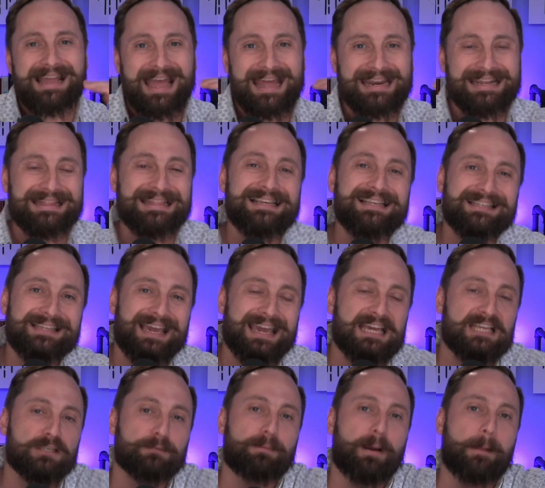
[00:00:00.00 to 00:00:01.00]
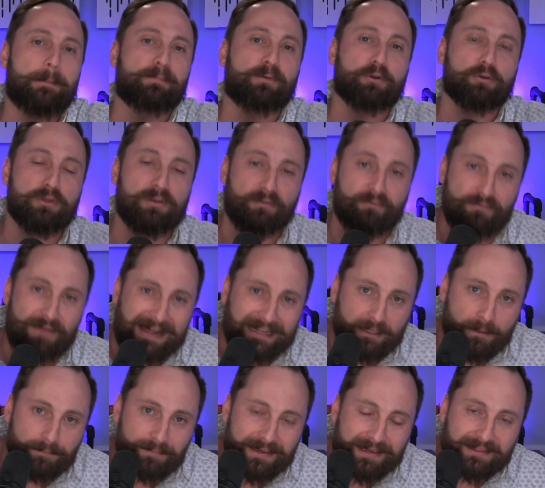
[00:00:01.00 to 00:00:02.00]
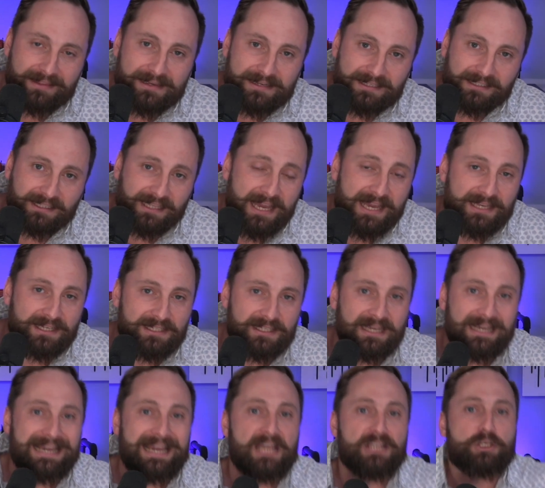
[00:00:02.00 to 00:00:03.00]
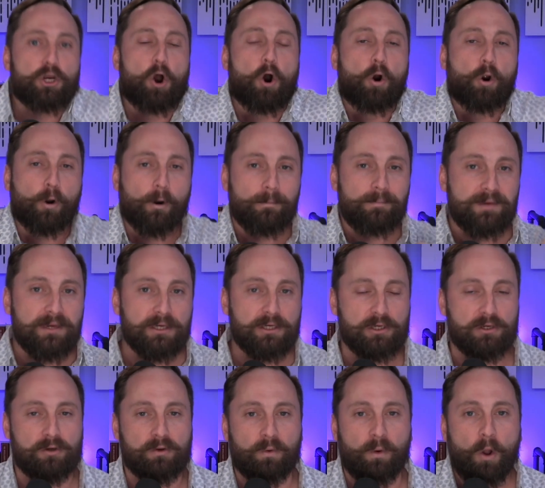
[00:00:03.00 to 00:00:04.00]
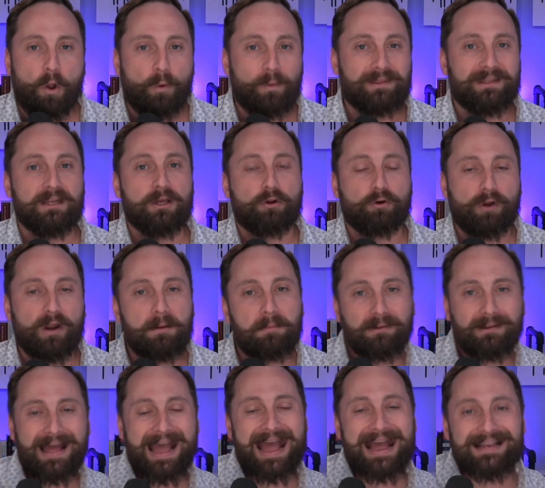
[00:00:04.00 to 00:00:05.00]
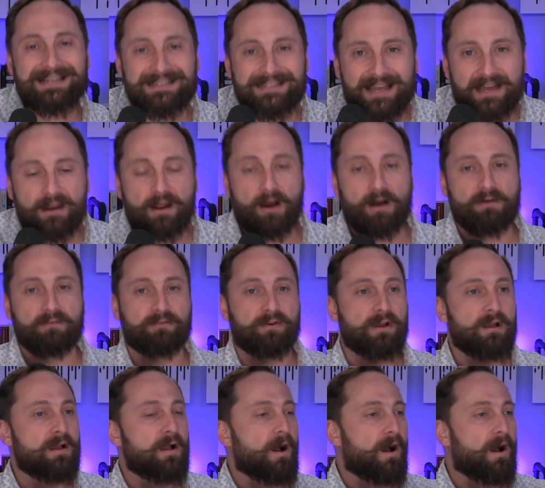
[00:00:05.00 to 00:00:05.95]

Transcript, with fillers: And in this case, by developing this list, it's arming you with incredible asset of